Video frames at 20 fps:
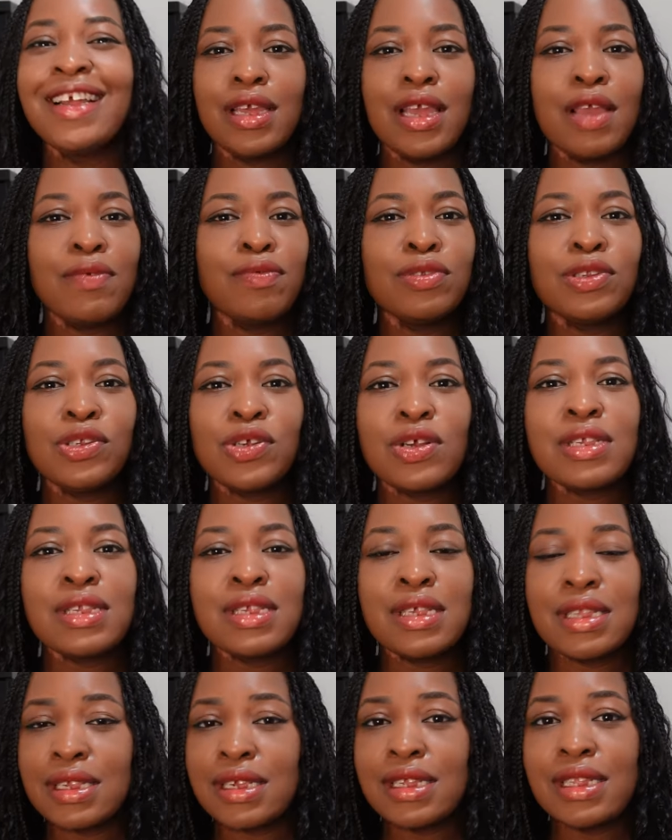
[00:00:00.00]
Even just
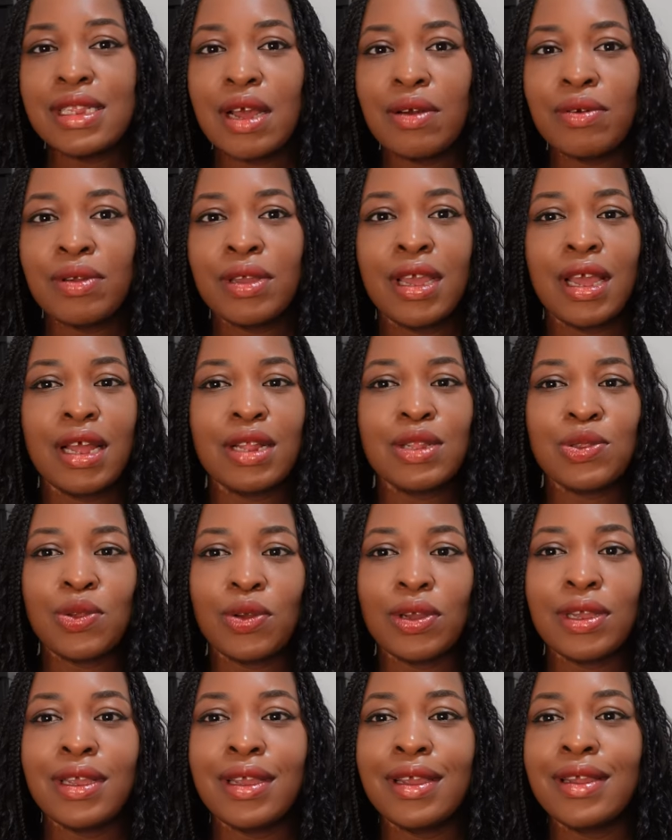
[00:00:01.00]
sitting down here and
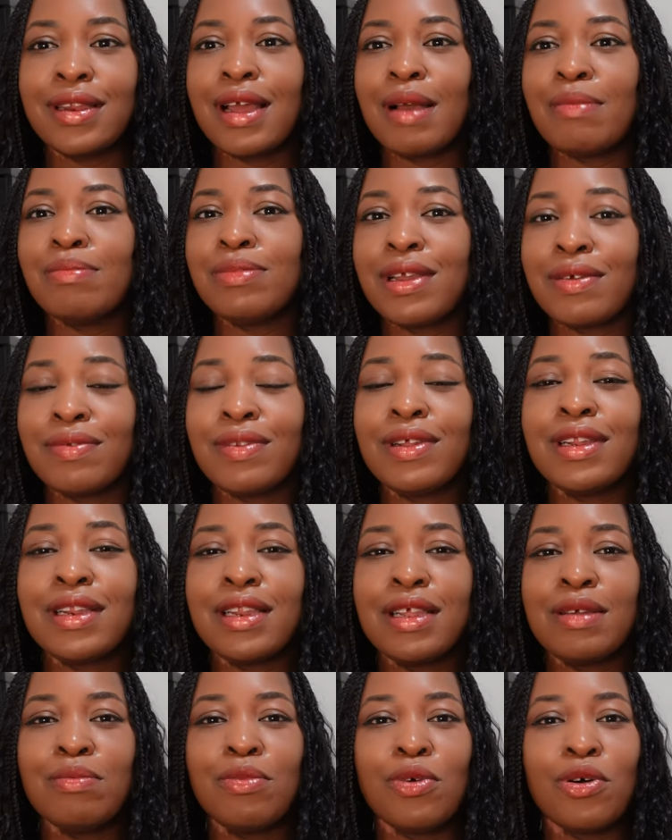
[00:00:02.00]
talking, I'm
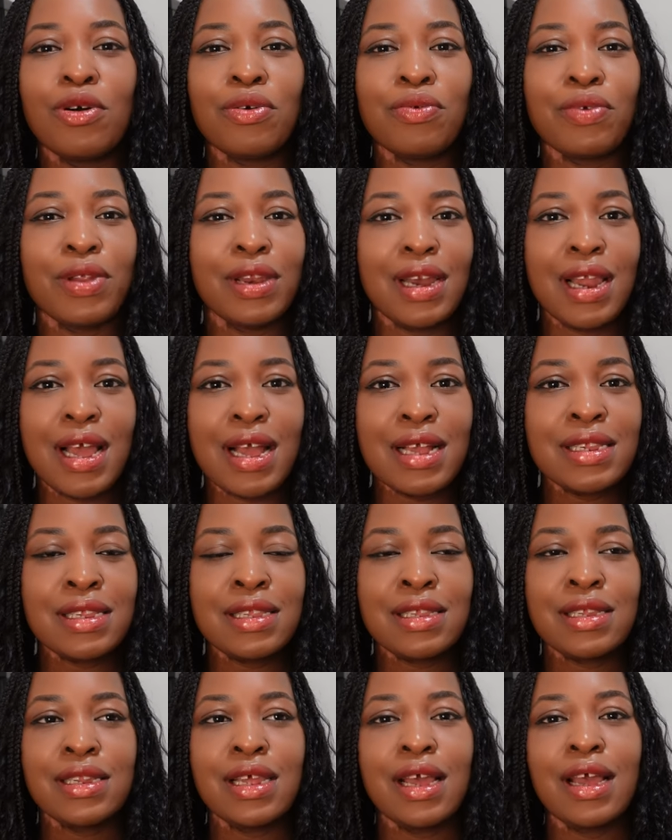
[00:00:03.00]
definitely more
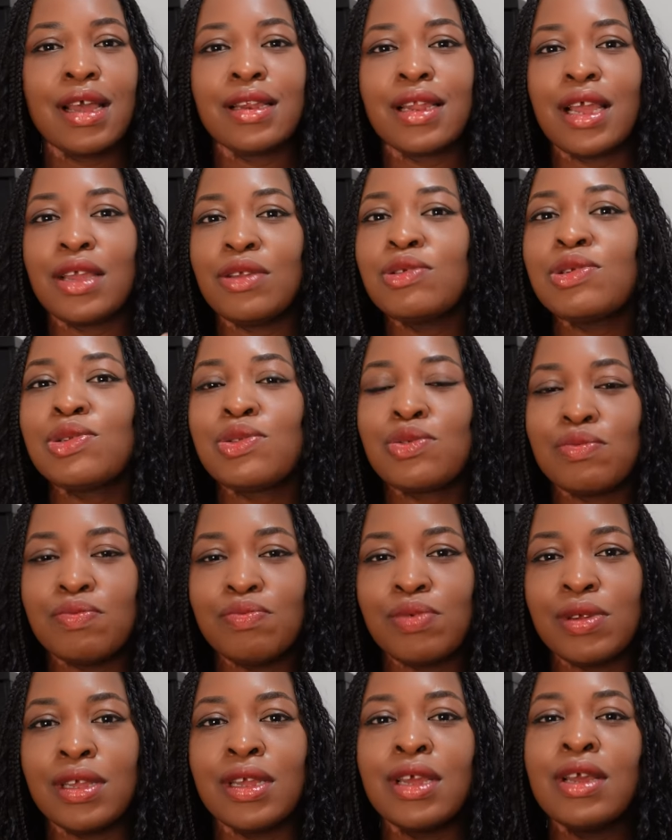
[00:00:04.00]
relaxed than I used to
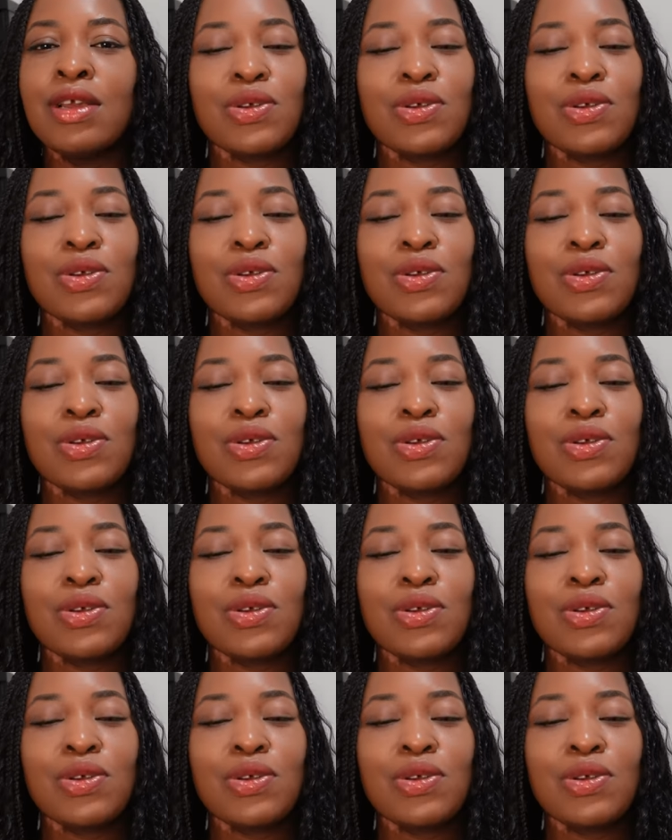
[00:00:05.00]
be.